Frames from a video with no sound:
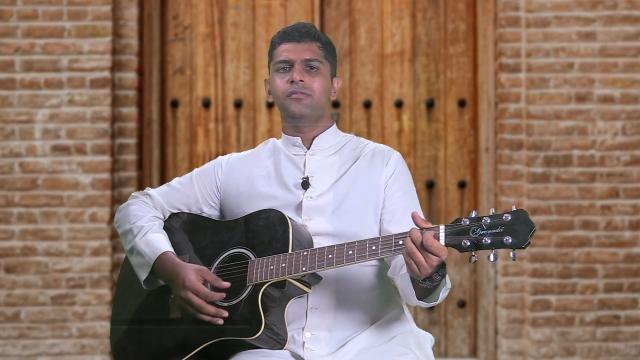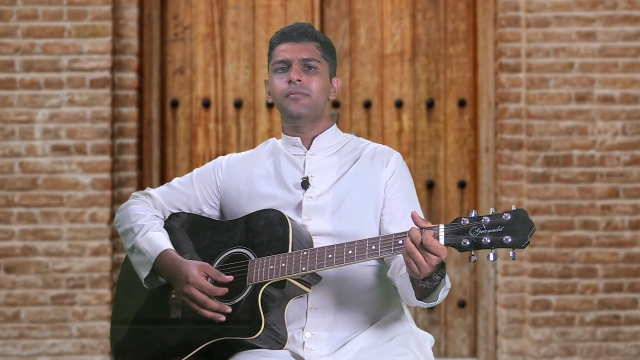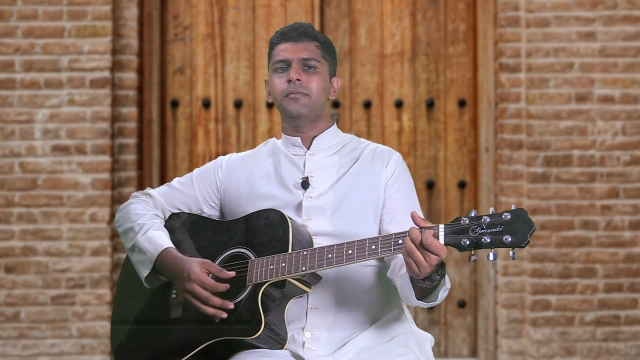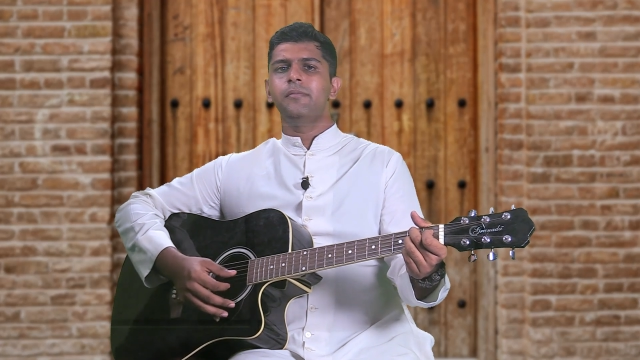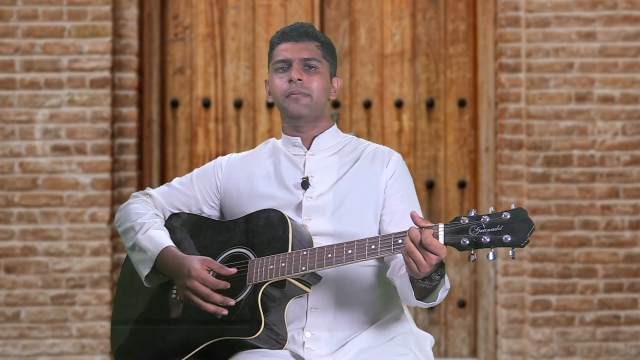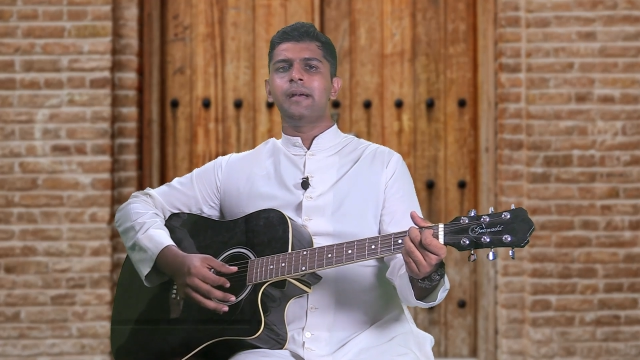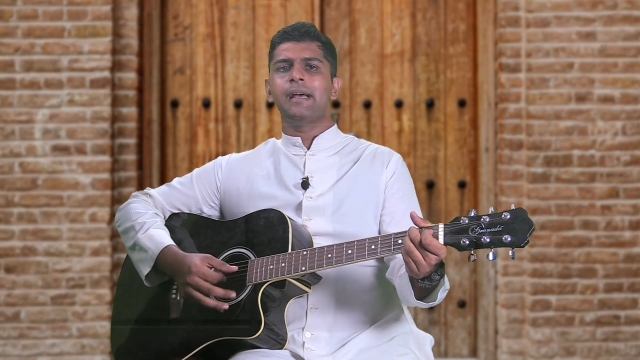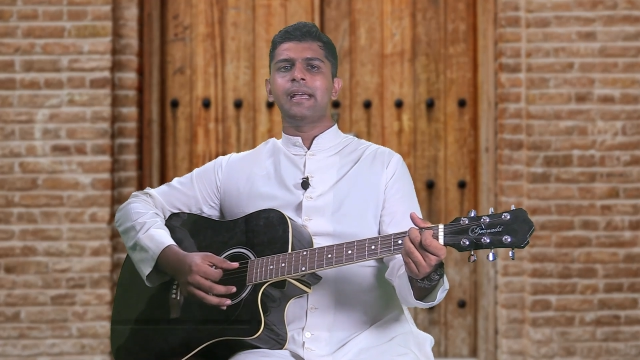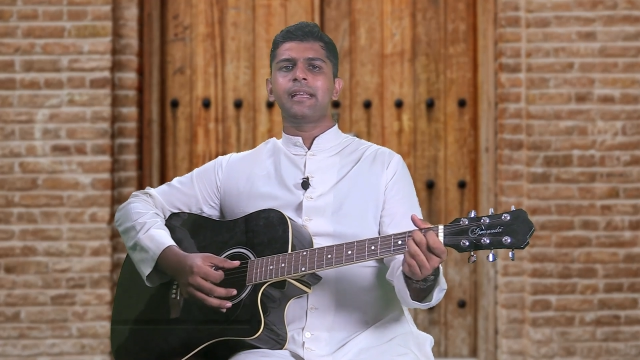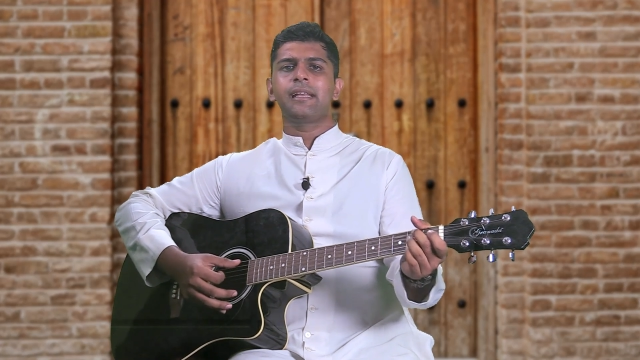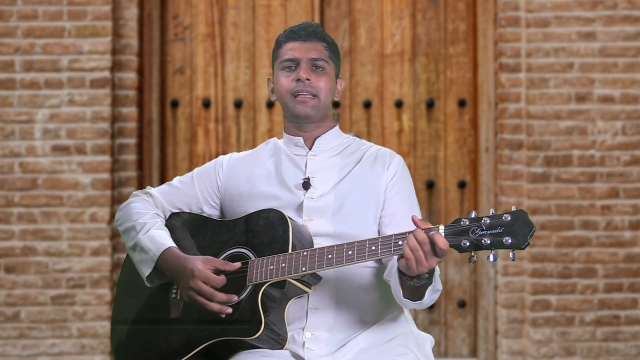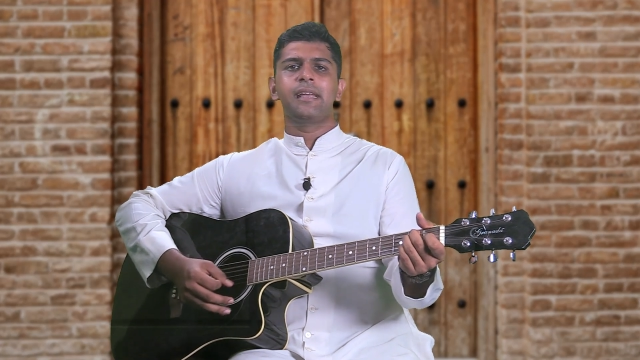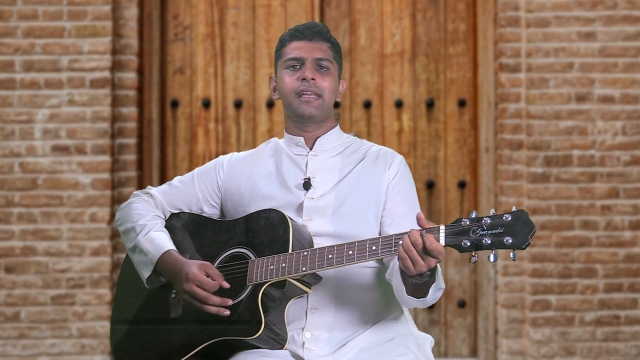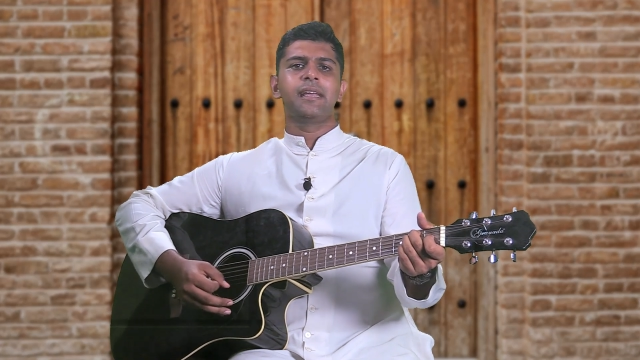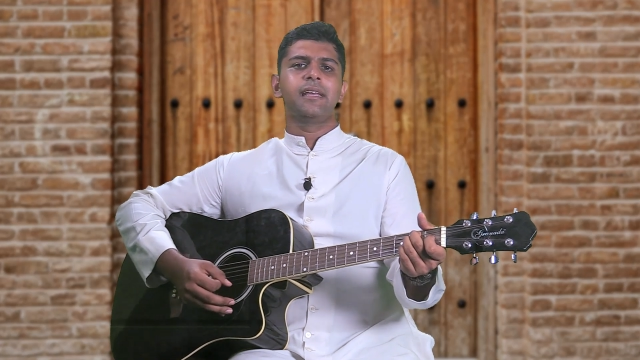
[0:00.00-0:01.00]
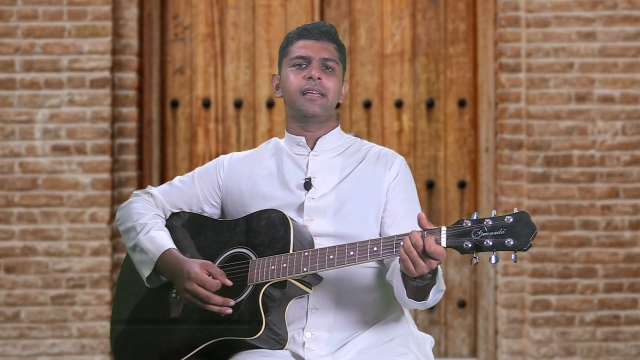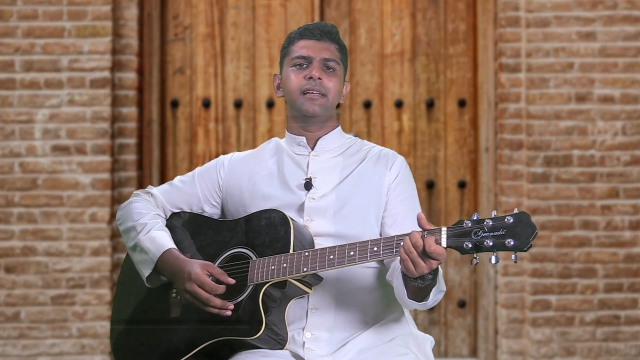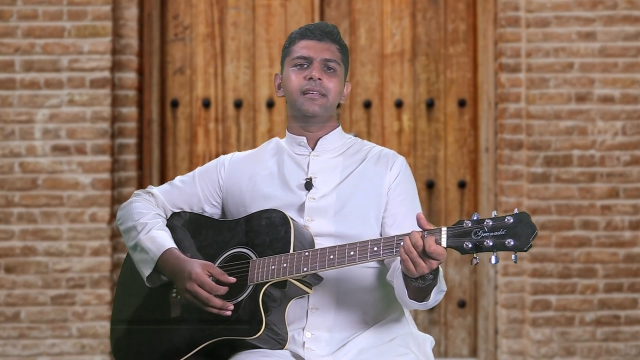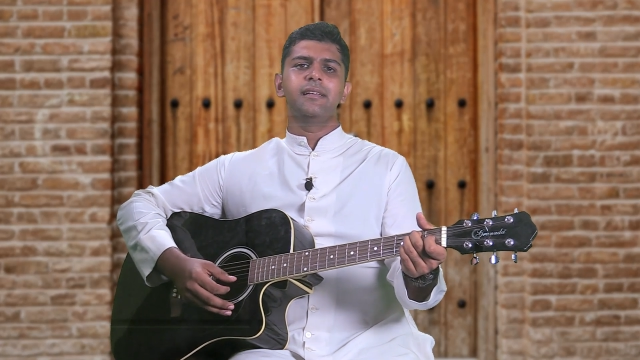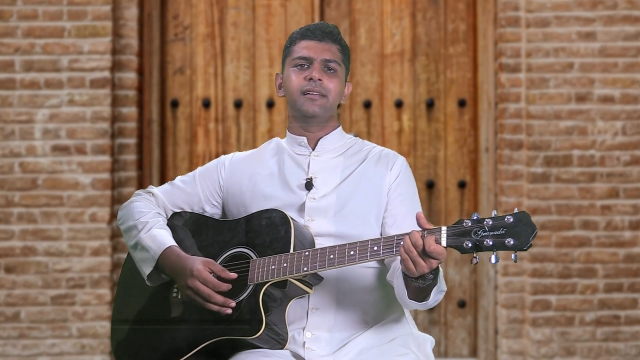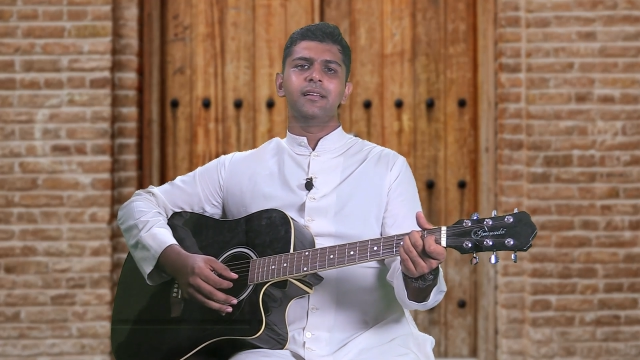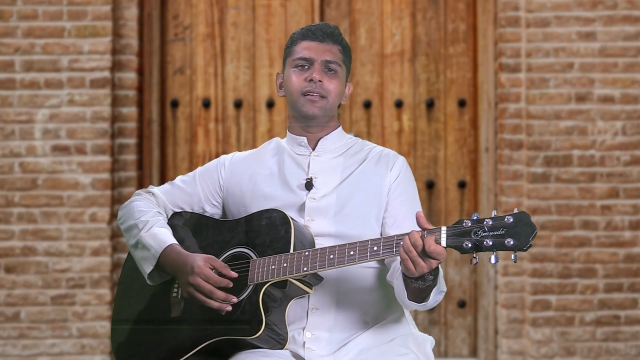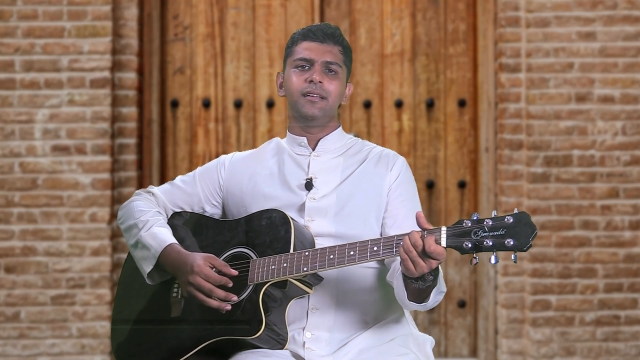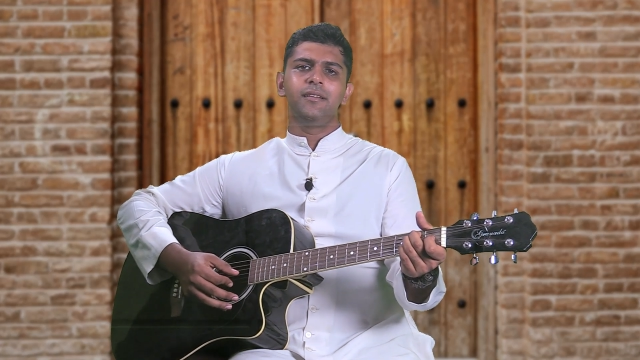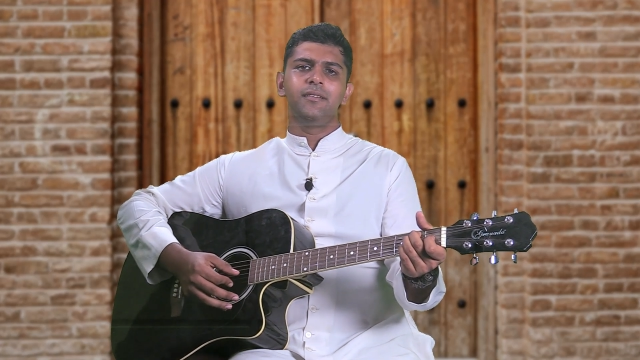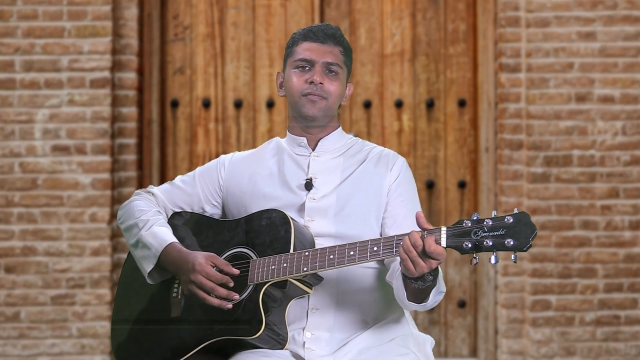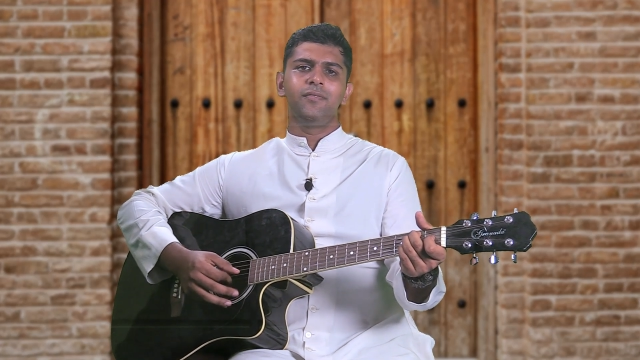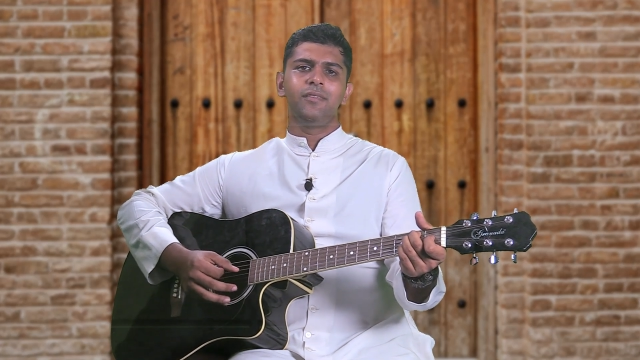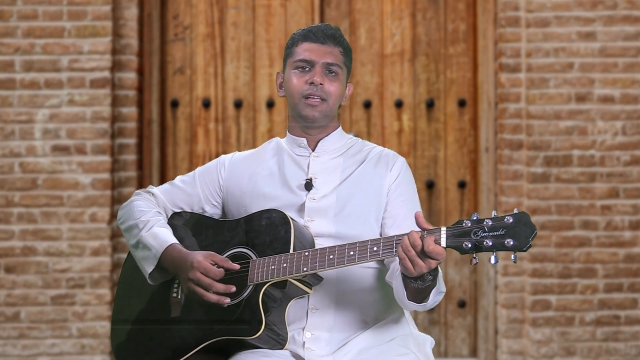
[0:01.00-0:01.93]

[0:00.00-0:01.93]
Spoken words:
my King?